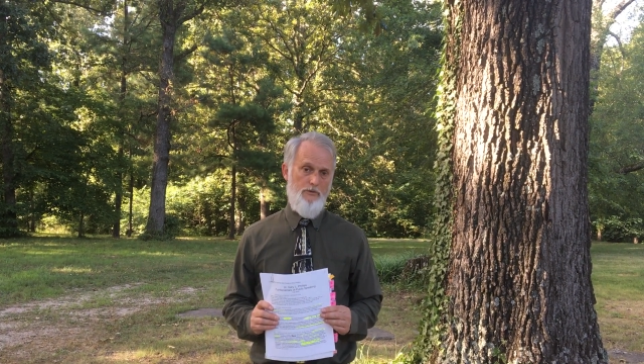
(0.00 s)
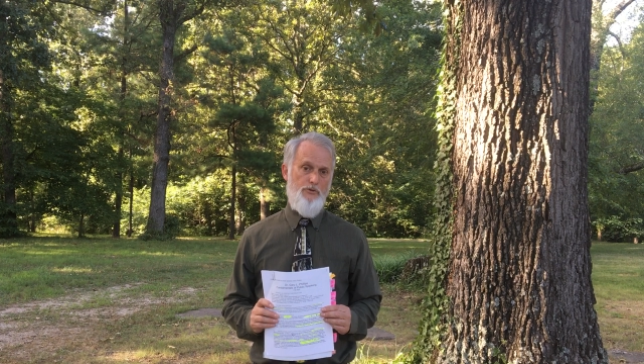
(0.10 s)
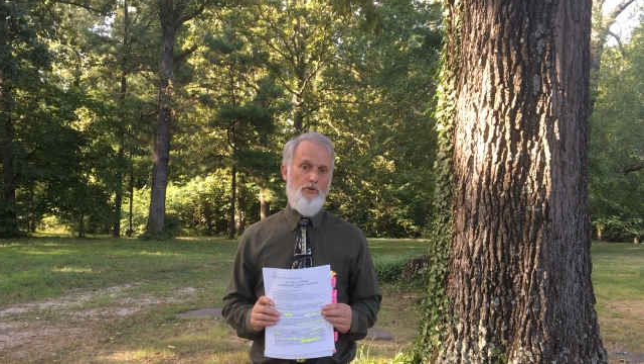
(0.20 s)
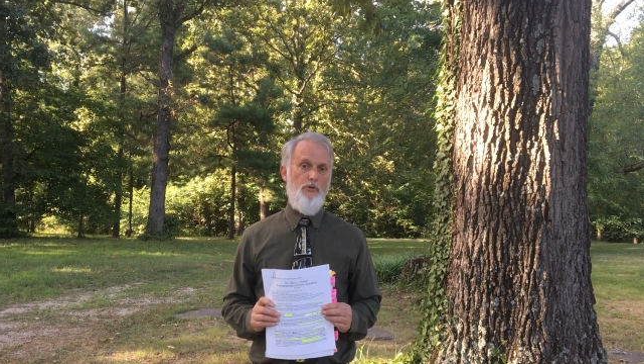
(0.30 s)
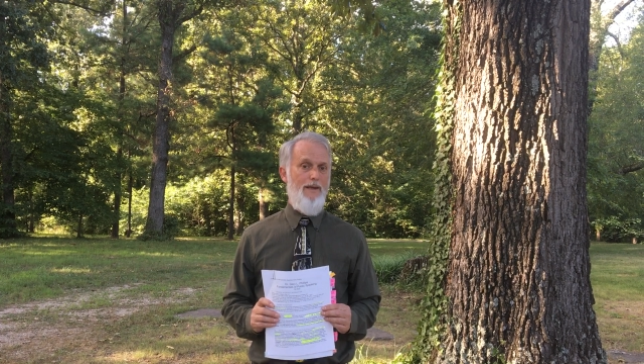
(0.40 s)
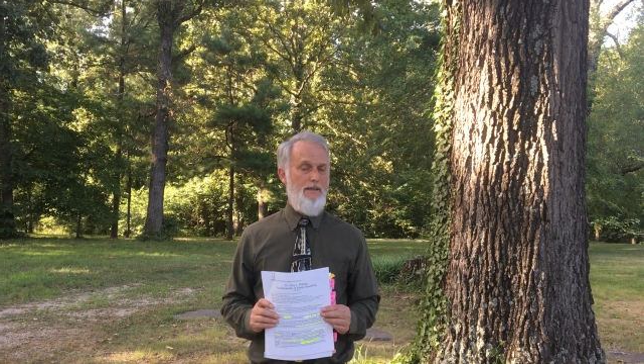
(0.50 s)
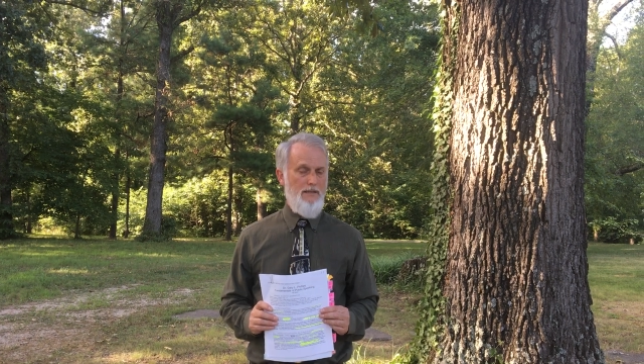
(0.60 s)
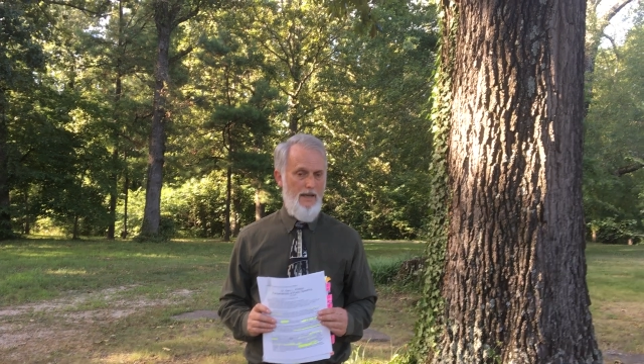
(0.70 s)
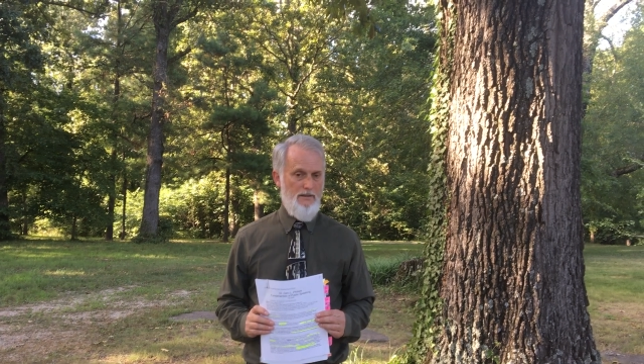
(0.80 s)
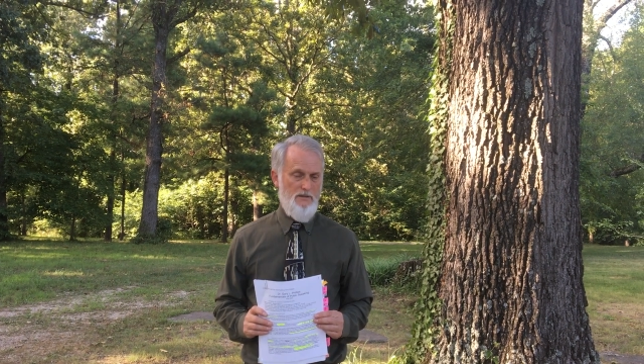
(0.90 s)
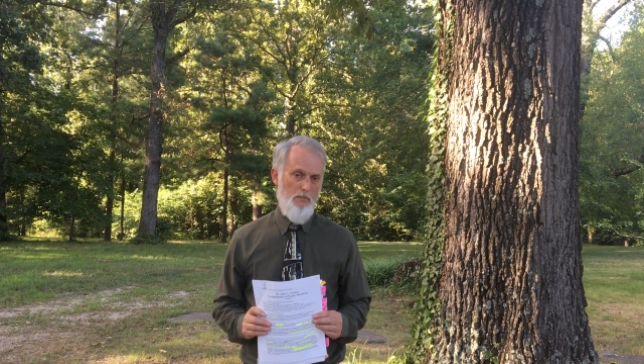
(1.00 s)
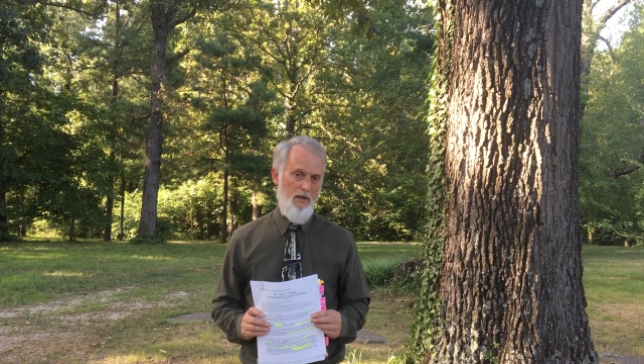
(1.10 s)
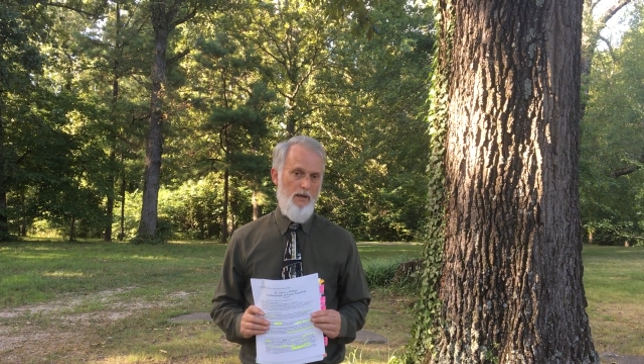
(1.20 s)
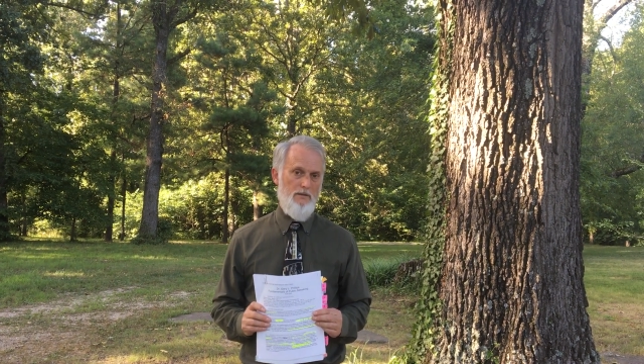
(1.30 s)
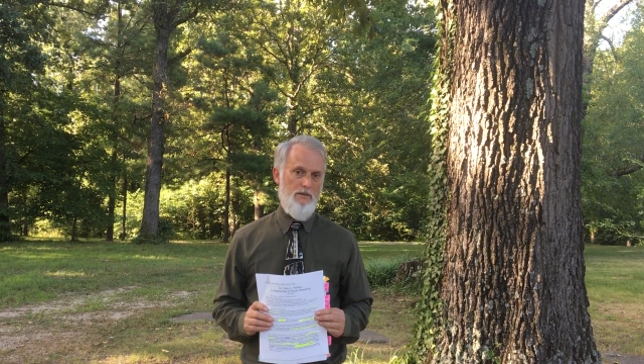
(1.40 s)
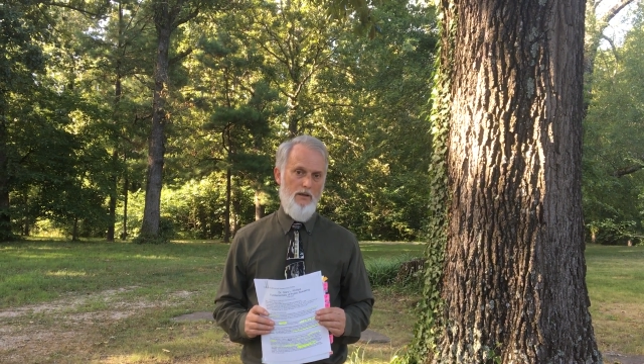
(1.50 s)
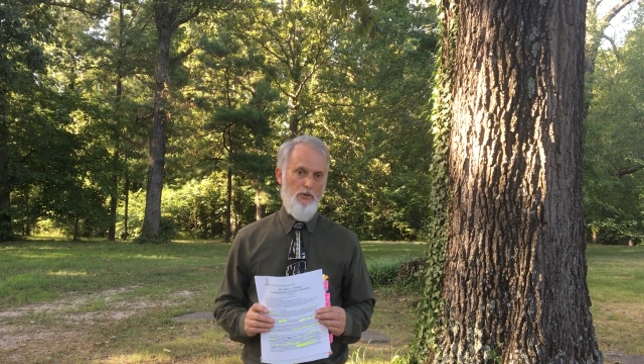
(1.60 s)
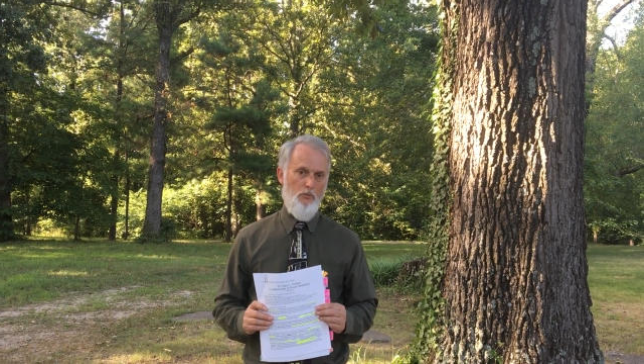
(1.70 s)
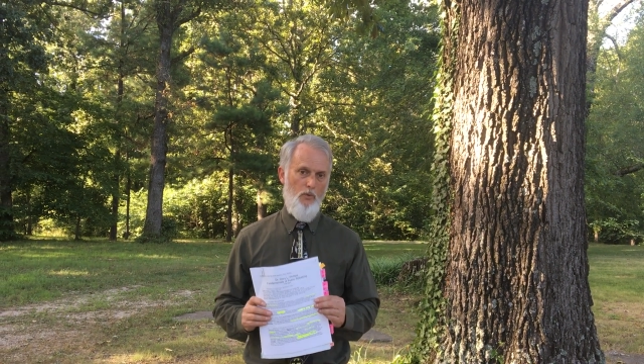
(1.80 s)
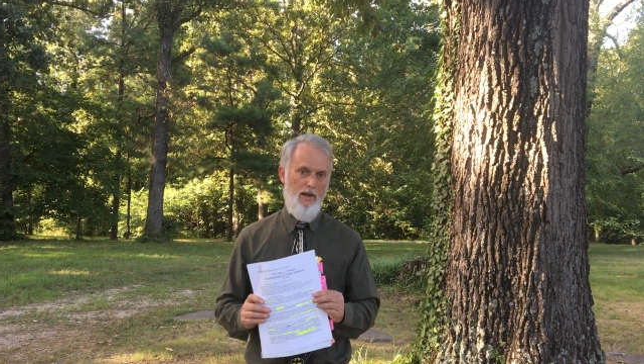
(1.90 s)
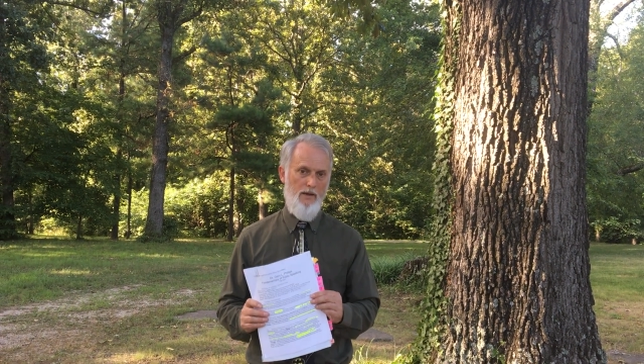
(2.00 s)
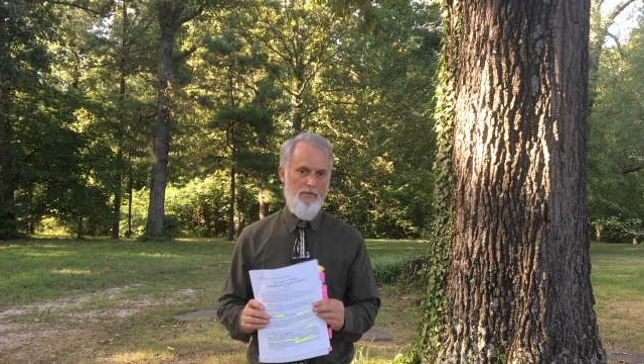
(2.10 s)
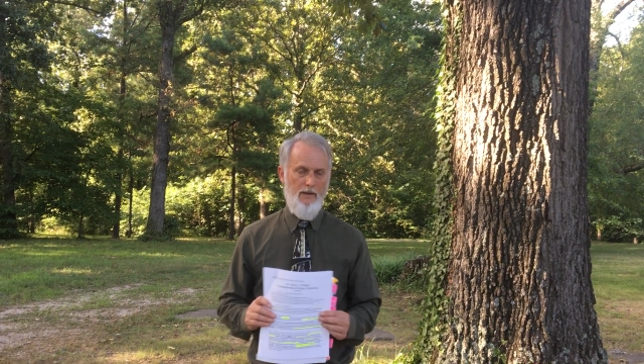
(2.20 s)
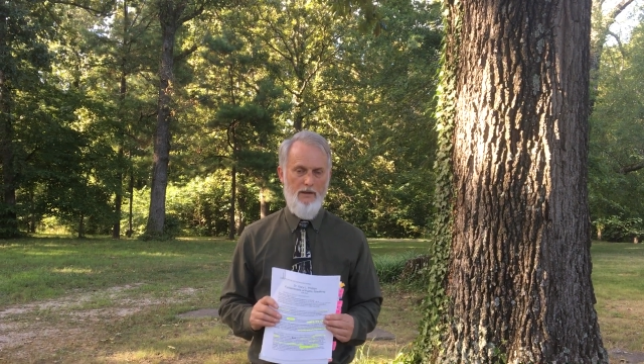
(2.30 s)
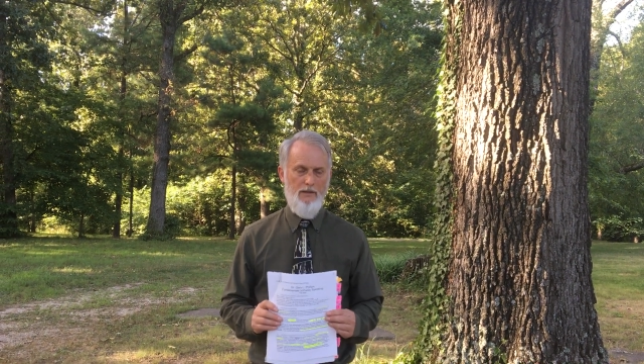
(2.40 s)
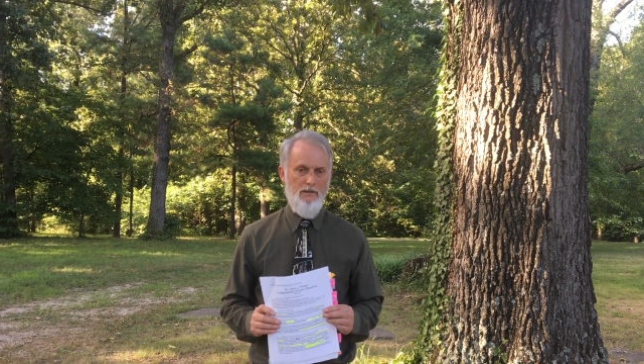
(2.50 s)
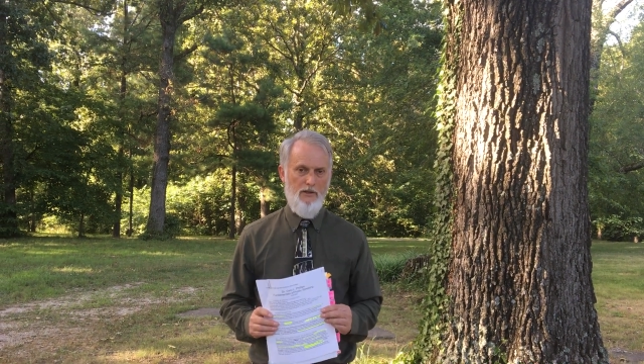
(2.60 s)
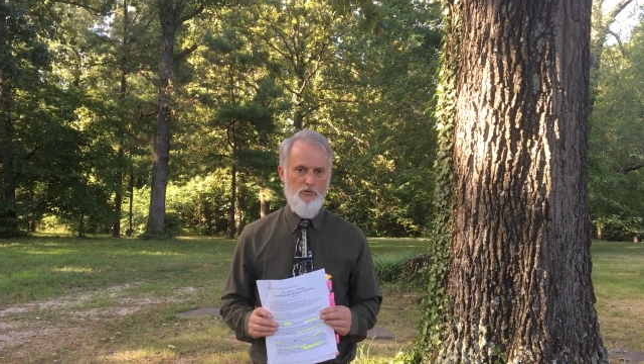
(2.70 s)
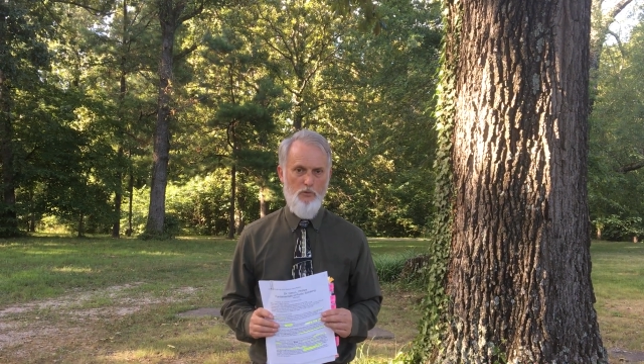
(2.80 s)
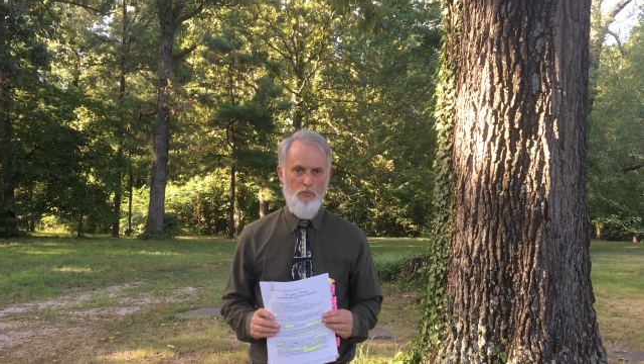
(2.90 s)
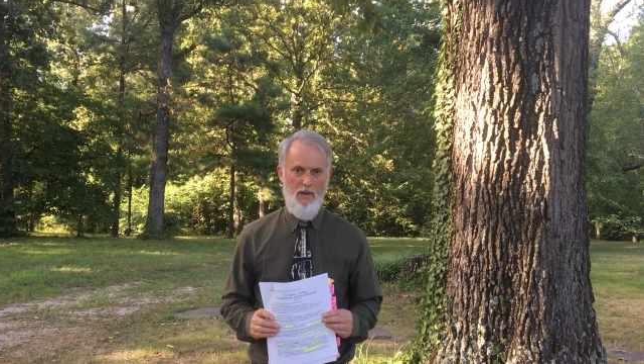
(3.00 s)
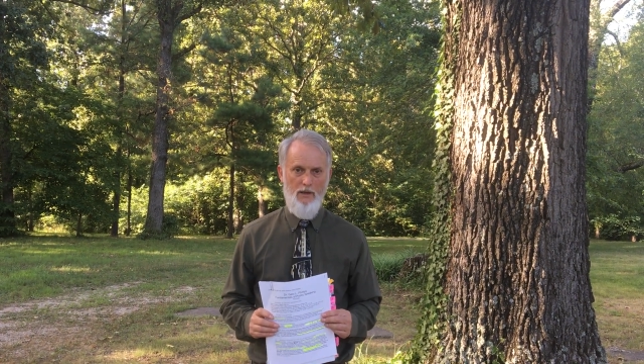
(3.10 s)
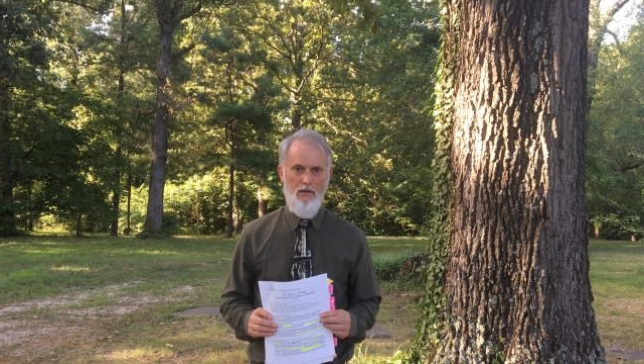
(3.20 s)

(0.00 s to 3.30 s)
so you can text me as another way of getting in touch with me.